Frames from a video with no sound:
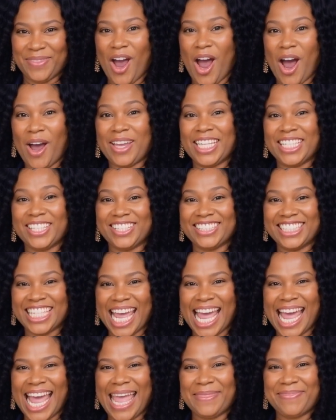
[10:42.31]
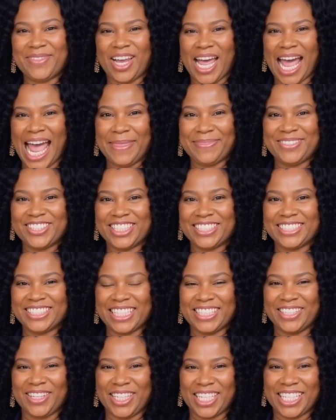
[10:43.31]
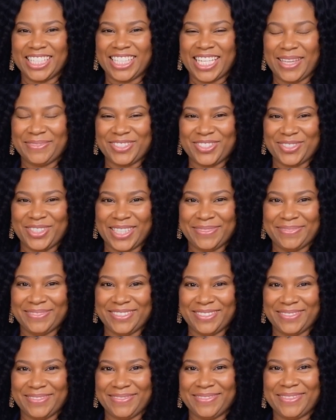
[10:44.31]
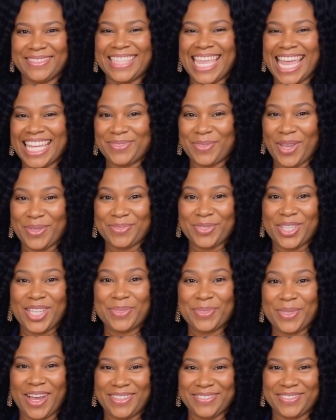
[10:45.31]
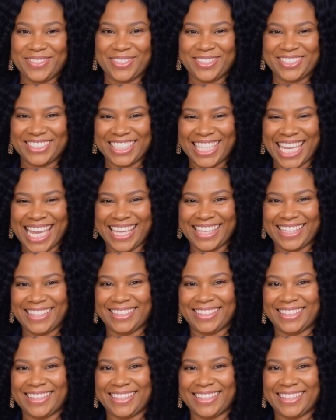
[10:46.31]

Owning your time, your options, and your income streams, that's what real wealth looks like.